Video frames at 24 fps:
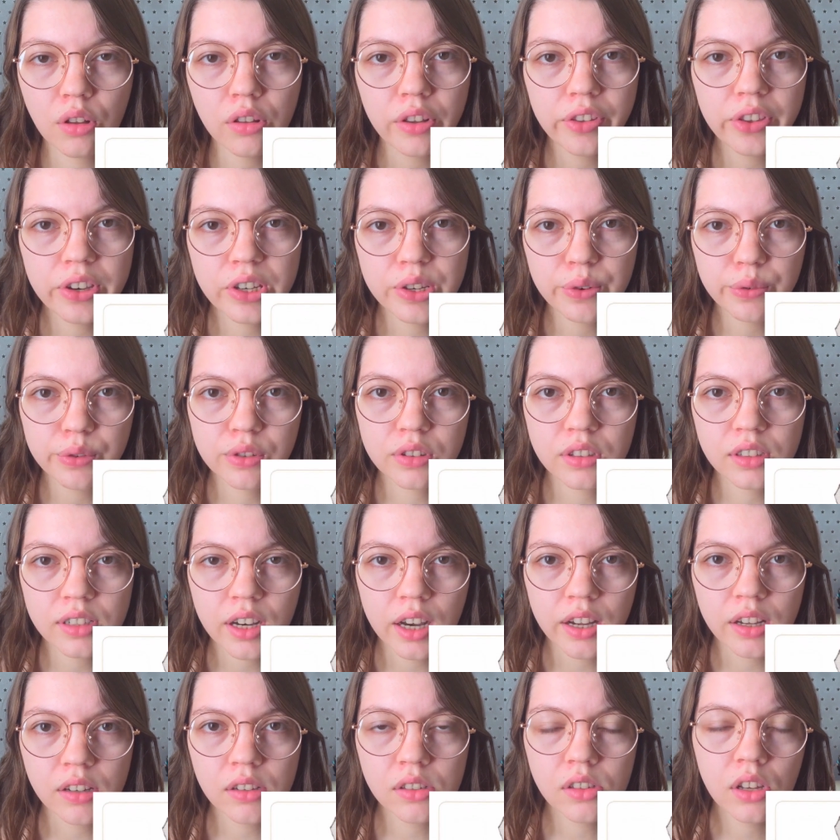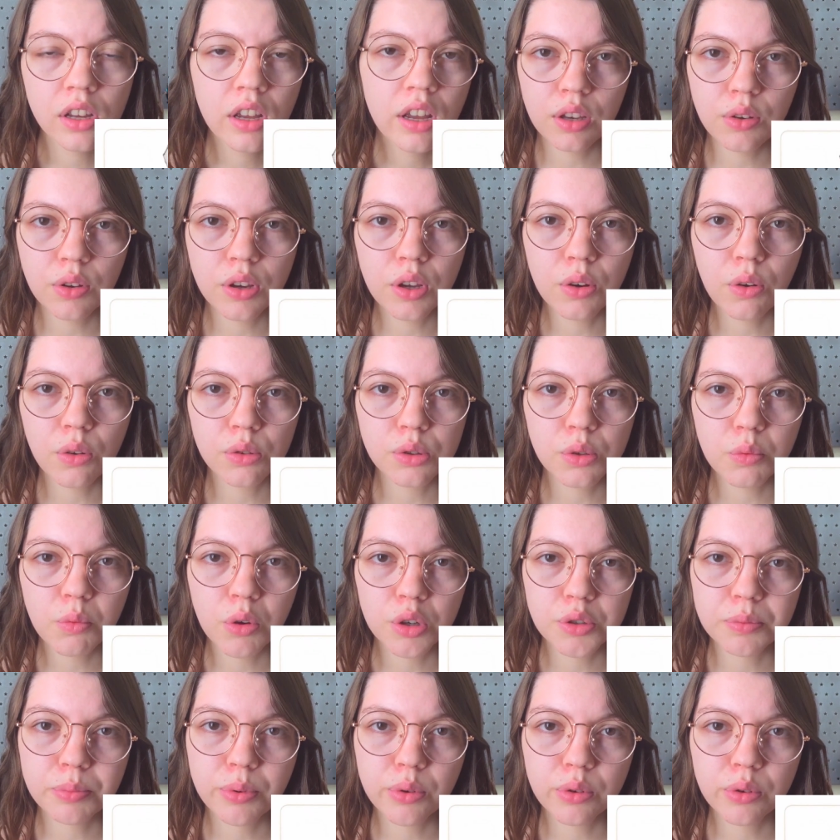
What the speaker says: all of the different styles, and you can also watch